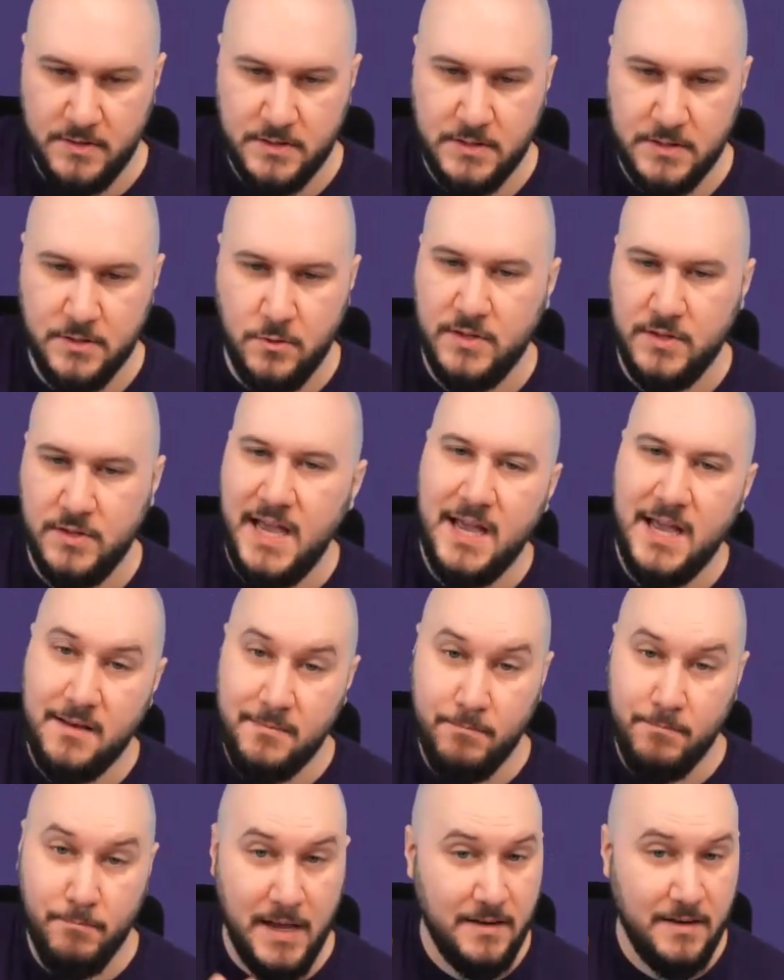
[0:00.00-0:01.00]
So they had
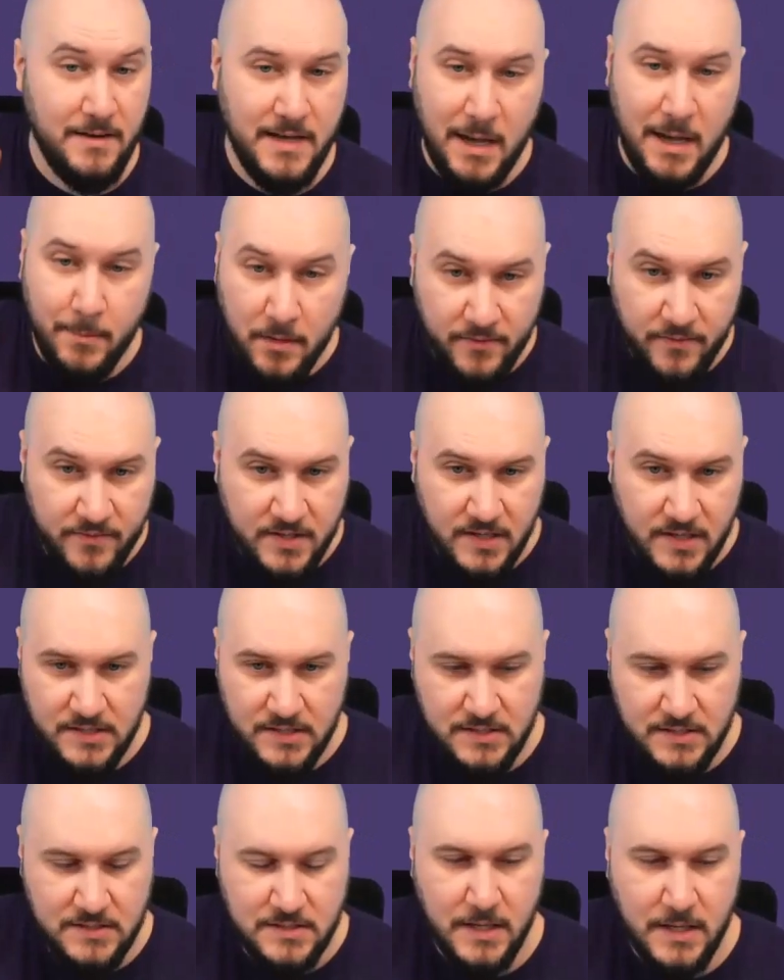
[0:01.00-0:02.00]
made a couple of
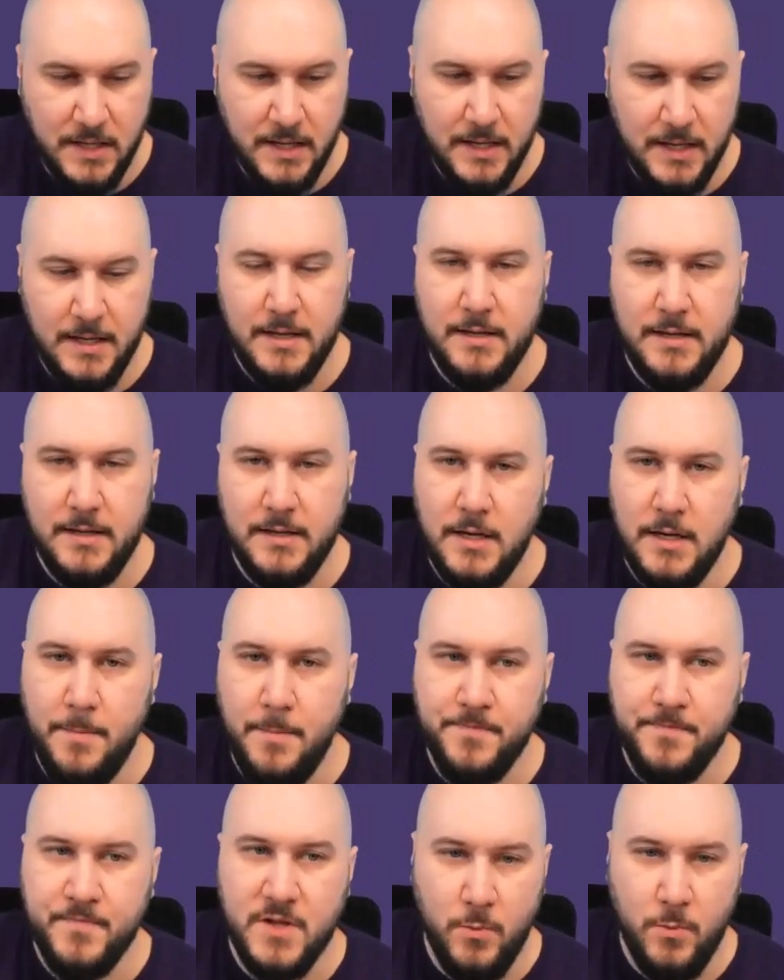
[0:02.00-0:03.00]
tests
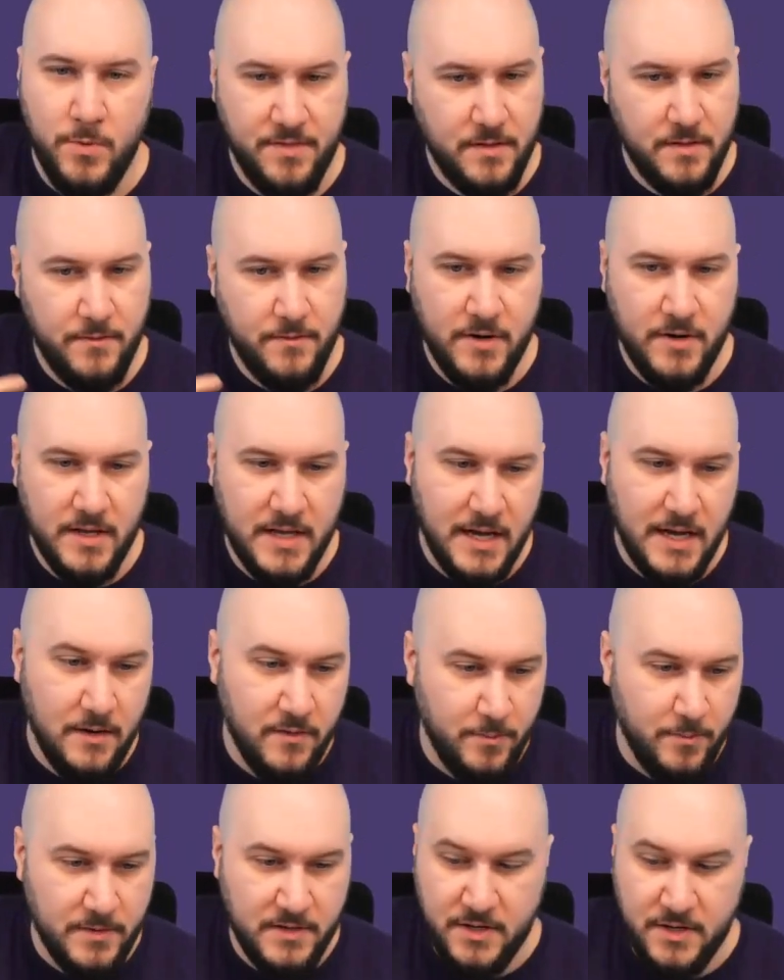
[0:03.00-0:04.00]
with different kind of
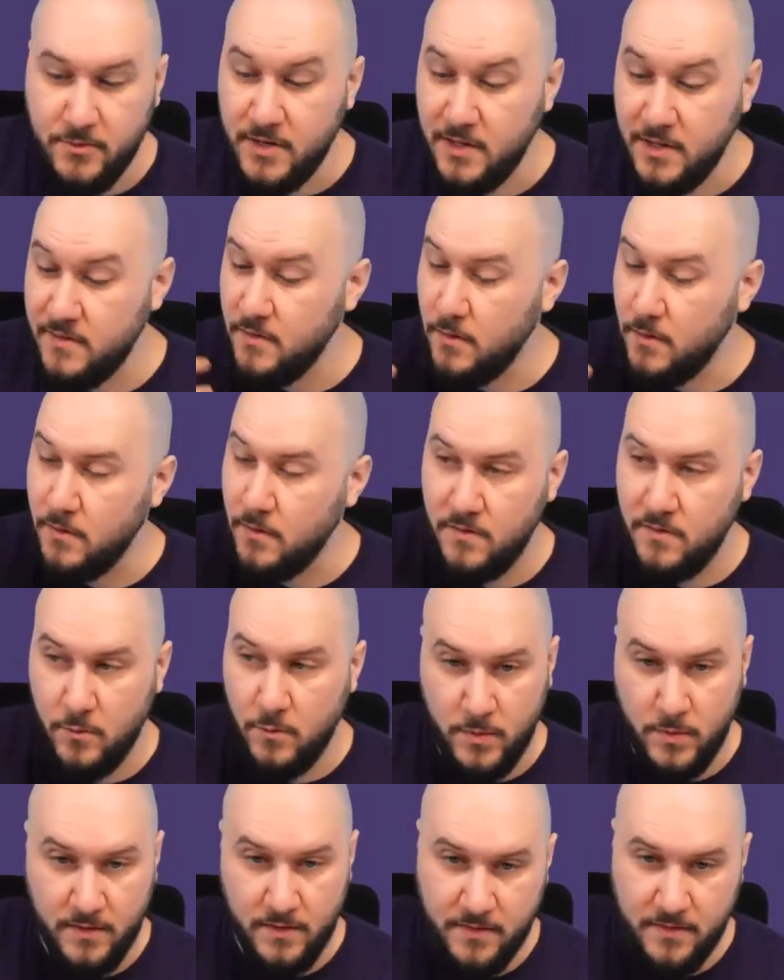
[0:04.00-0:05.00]
materials, also
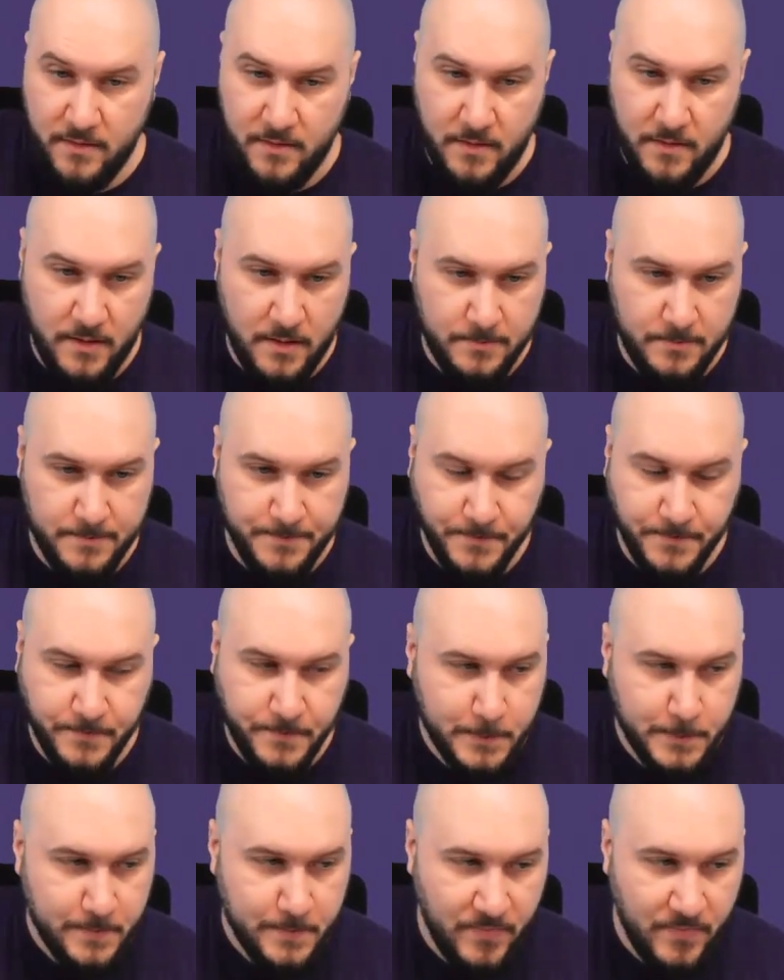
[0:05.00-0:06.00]
with
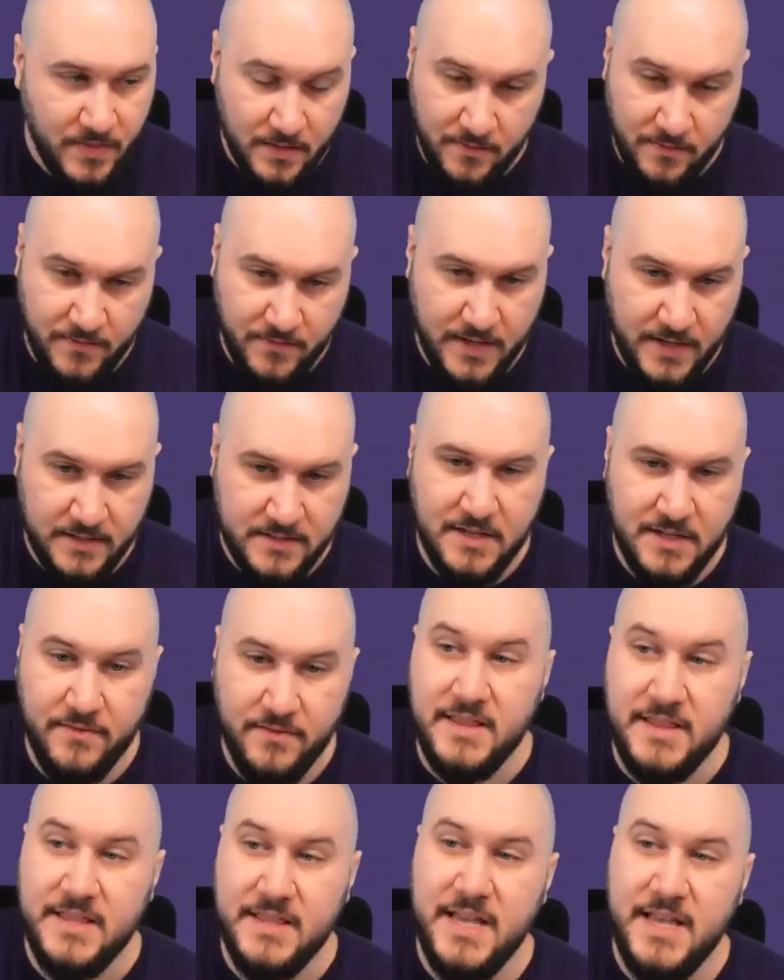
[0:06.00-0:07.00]
the fitting stuff,
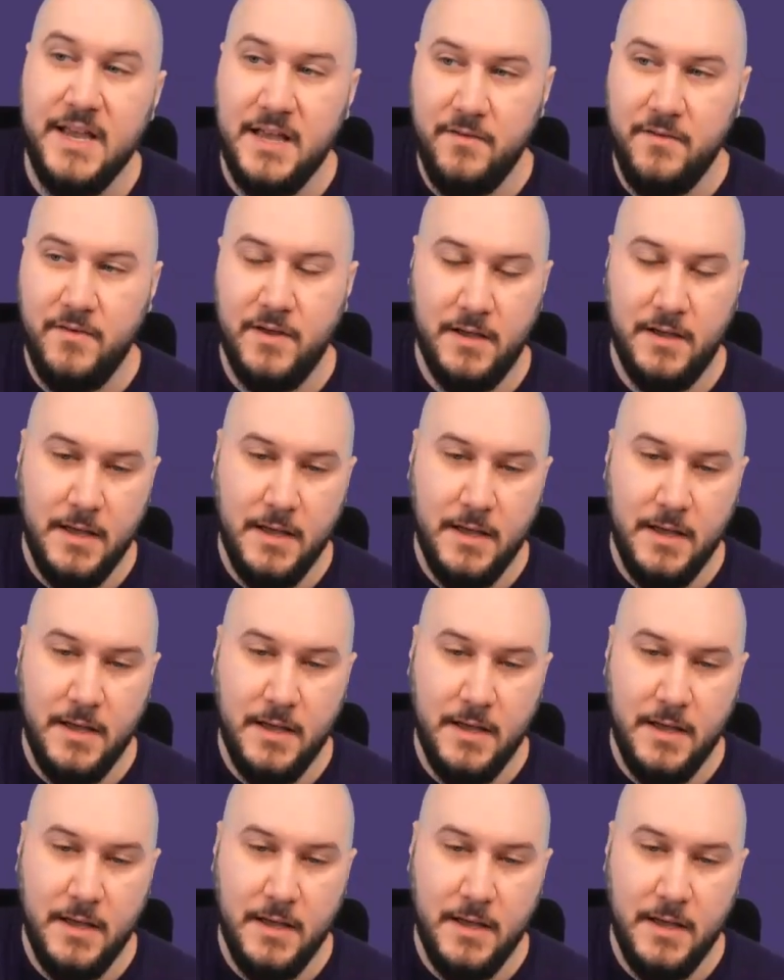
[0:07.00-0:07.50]
and they giving